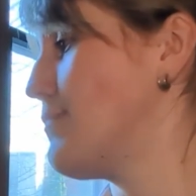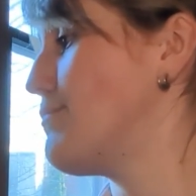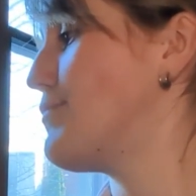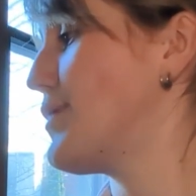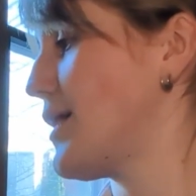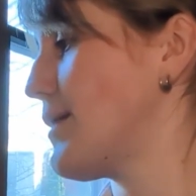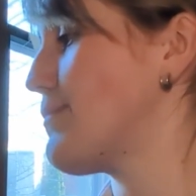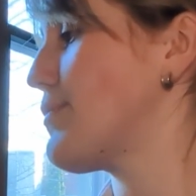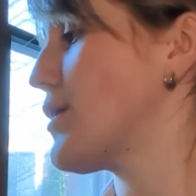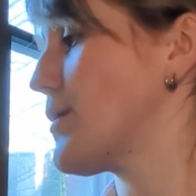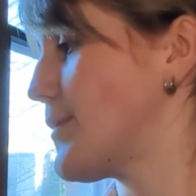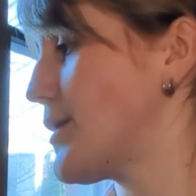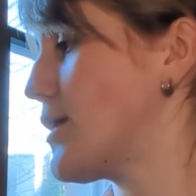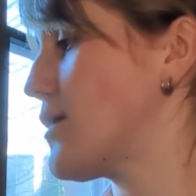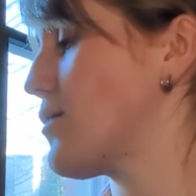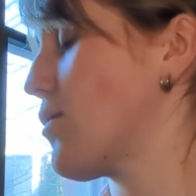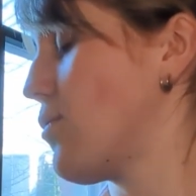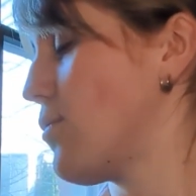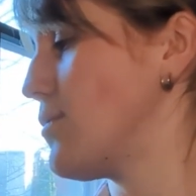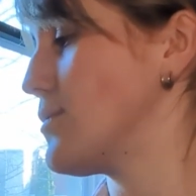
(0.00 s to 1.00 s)
but
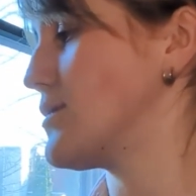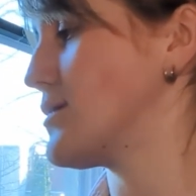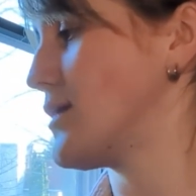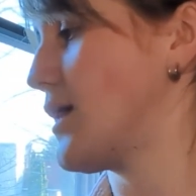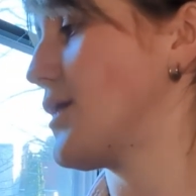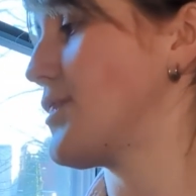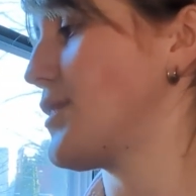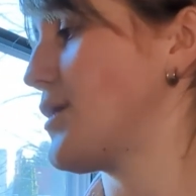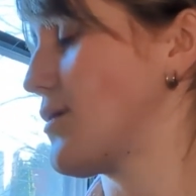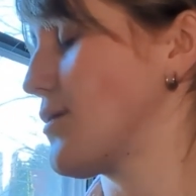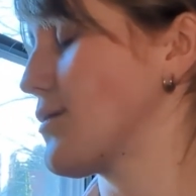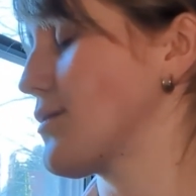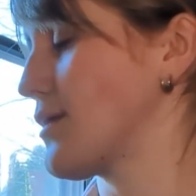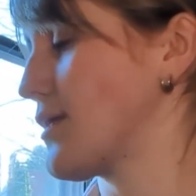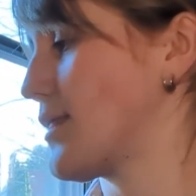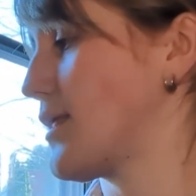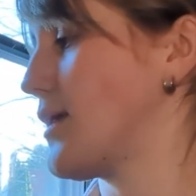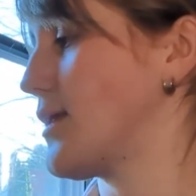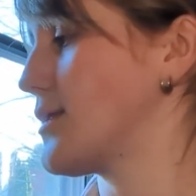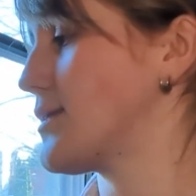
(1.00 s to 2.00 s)
permanent holds not the earthly
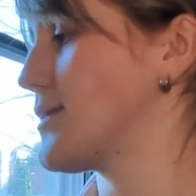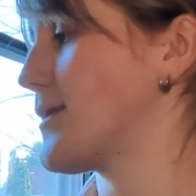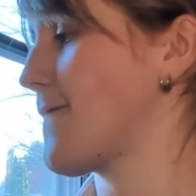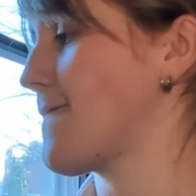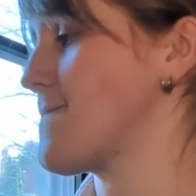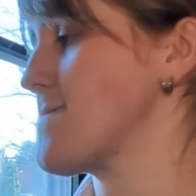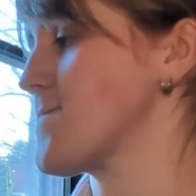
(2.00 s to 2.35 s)
things.